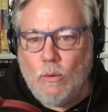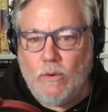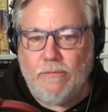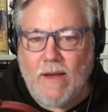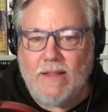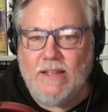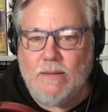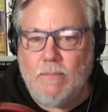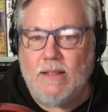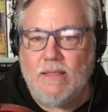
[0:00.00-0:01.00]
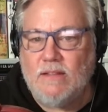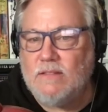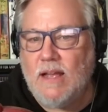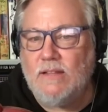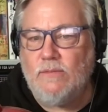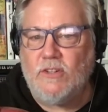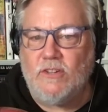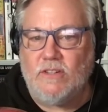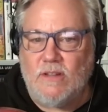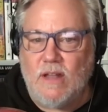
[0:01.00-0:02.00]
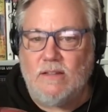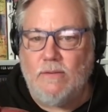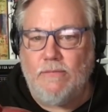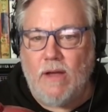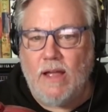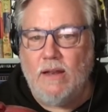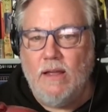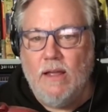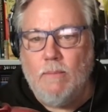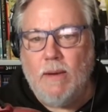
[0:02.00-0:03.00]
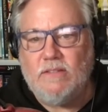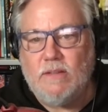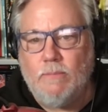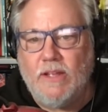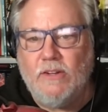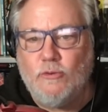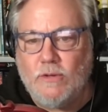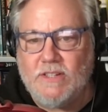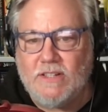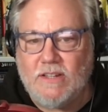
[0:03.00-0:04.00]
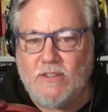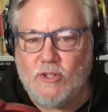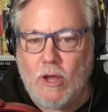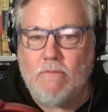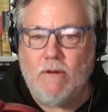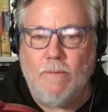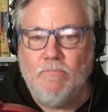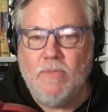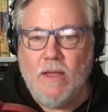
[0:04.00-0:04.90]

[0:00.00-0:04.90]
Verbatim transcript: we finally admit that science fiction is not defined by something intrinsic to the genre,